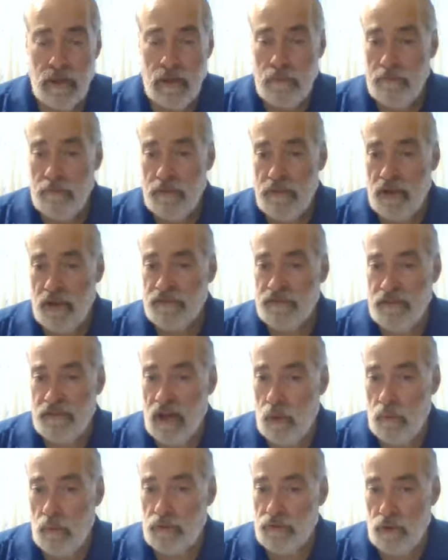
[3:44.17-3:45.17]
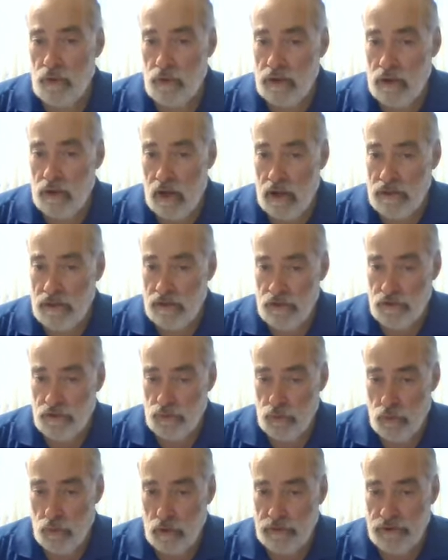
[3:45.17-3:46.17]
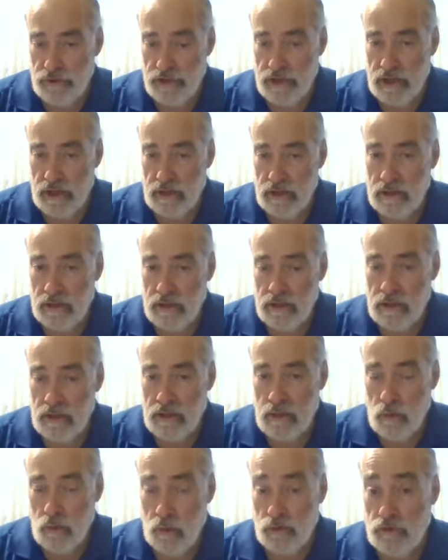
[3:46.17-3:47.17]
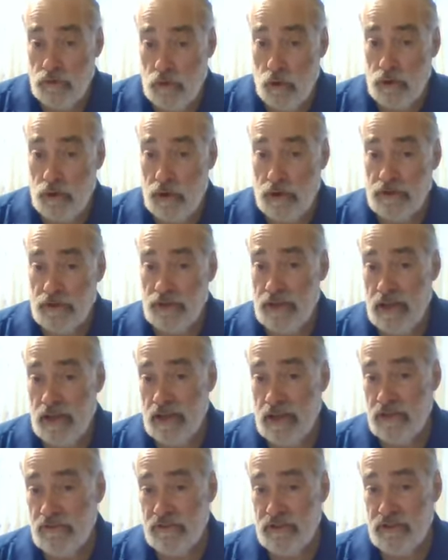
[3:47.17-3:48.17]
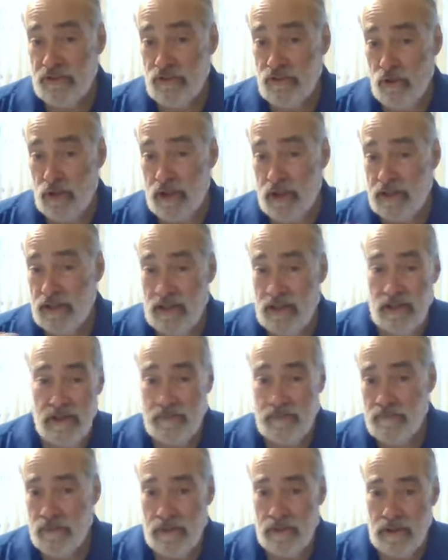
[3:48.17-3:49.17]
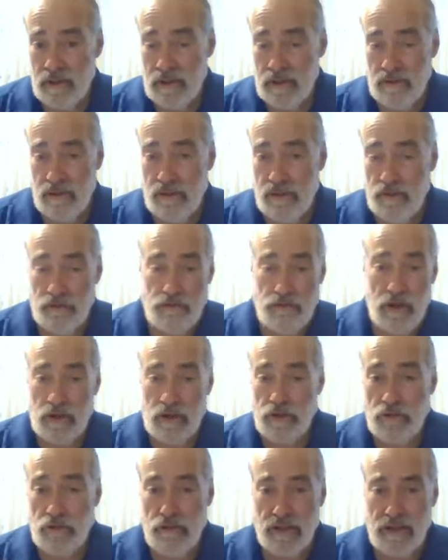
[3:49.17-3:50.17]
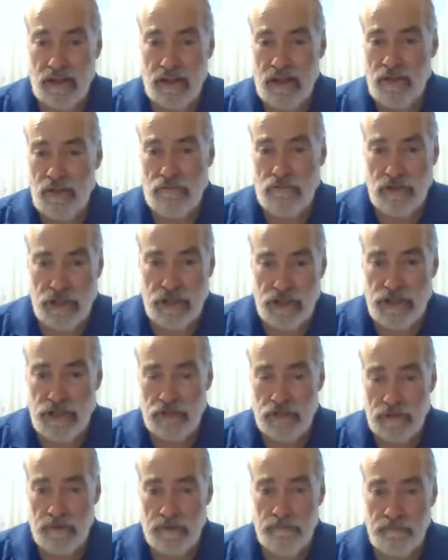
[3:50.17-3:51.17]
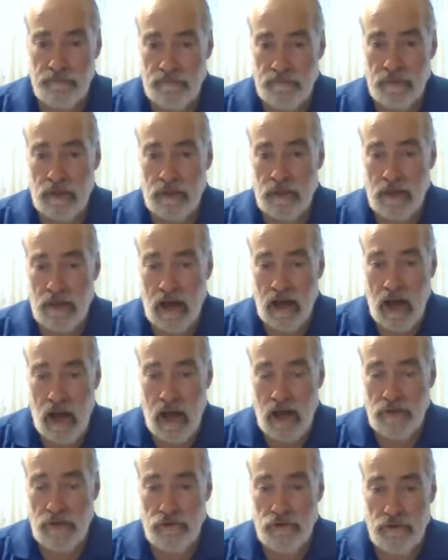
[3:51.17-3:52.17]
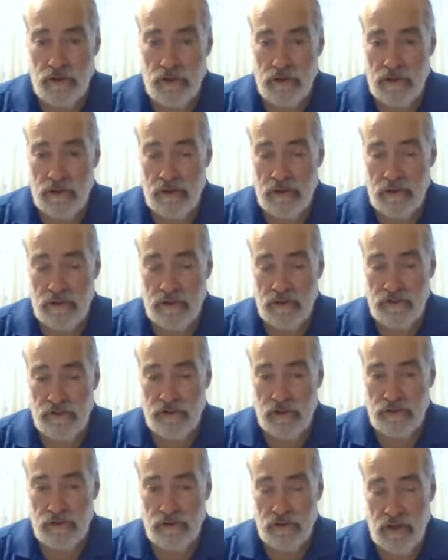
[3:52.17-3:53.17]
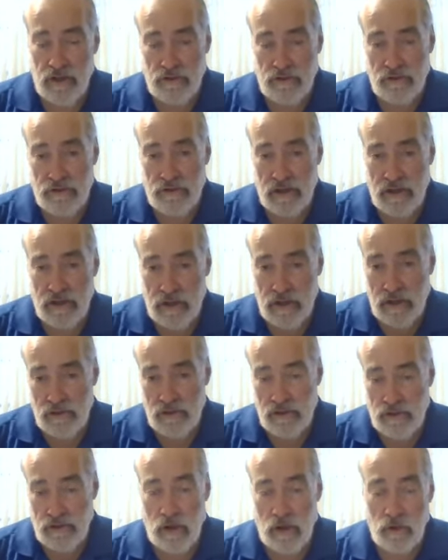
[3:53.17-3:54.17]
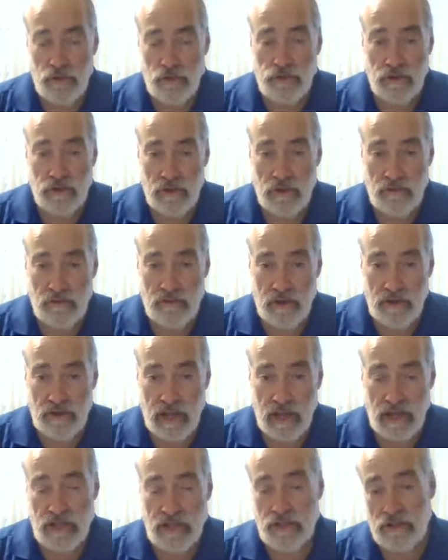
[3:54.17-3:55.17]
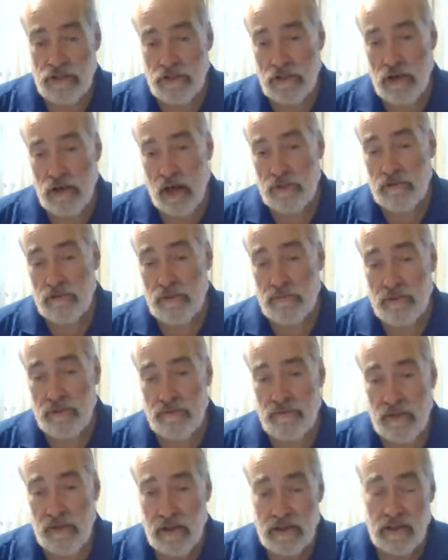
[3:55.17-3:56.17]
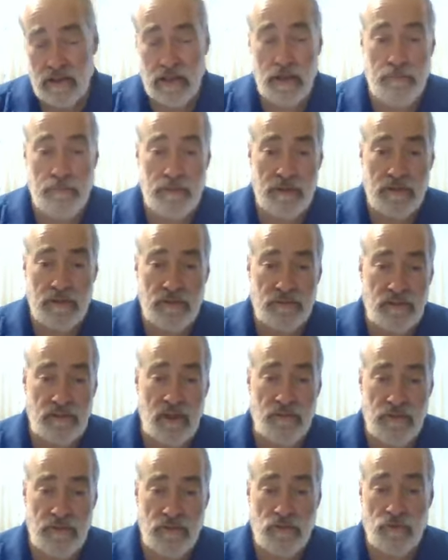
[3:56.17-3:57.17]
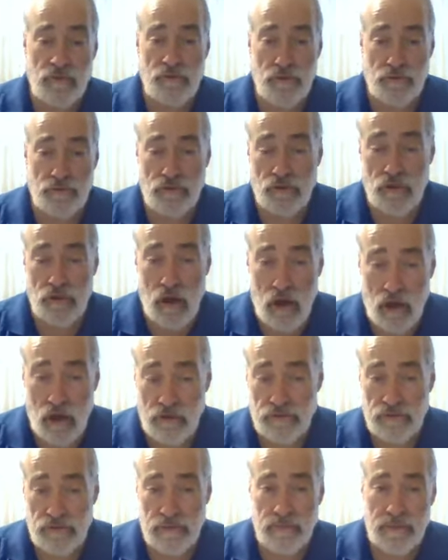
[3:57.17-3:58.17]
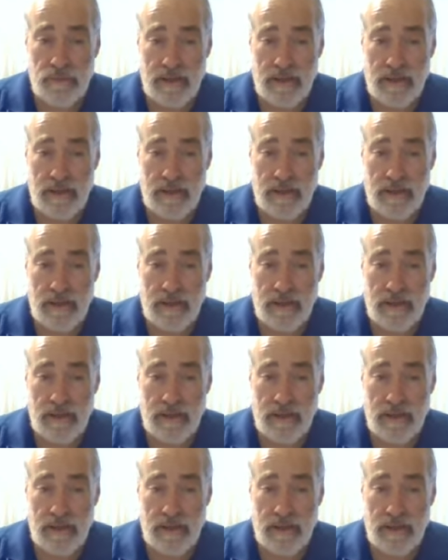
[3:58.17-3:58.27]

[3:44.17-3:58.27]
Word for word: But that's not what's going on in this world today. What's going on today is this whole idea that they're trying to create another religion under the, the under the, the notion of an ancient concept of keeping the seven universal laws.